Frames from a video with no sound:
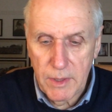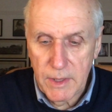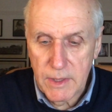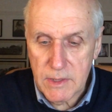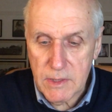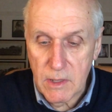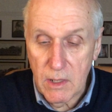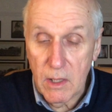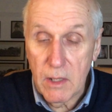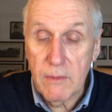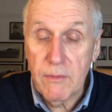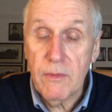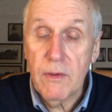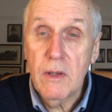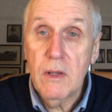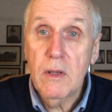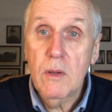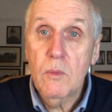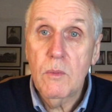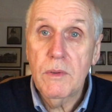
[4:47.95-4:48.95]
in his life
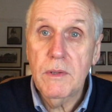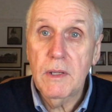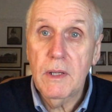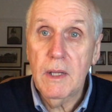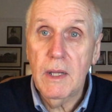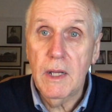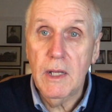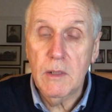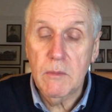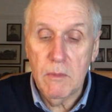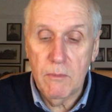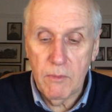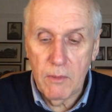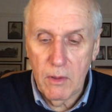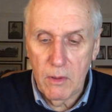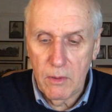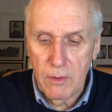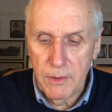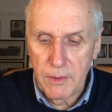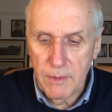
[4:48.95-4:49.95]
with the kingdom of
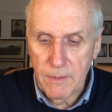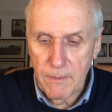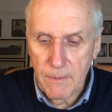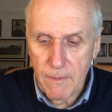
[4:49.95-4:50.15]
God.